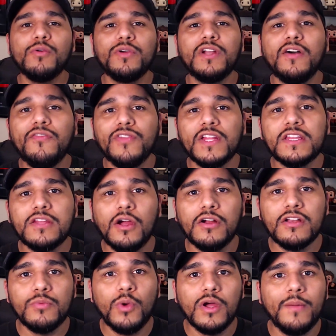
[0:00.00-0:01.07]
going on, Flix
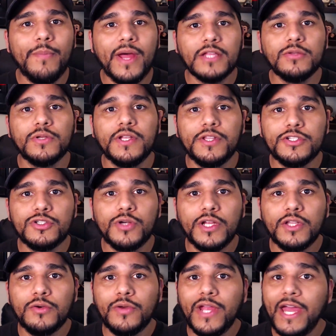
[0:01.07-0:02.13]
Talkers? Welcome back to another
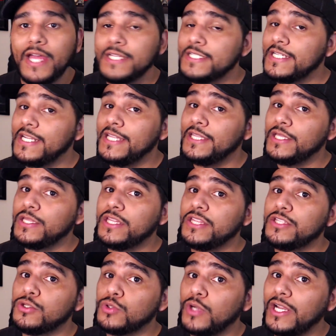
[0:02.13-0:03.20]
trailer reaction, and this is
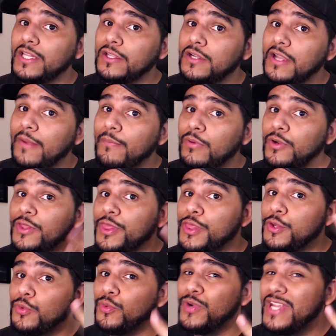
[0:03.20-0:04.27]
trailer number
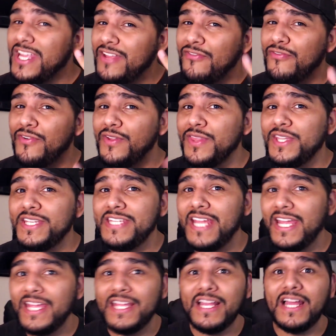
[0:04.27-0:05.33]
3 for the
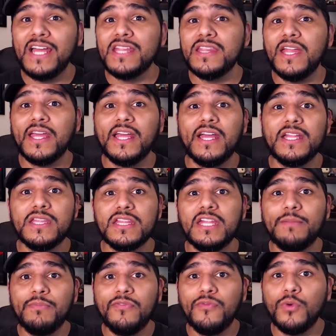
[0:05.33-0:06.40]
day, guys. Like I had
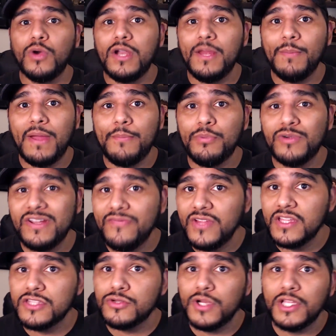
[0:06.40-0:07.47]
said before in my
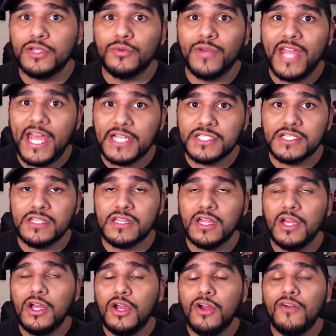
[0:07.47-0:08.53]
previous trailer reactions
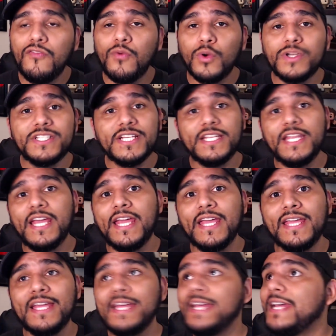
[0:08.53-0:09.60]
for
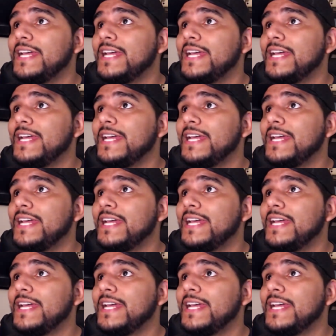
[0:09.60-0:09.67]
today,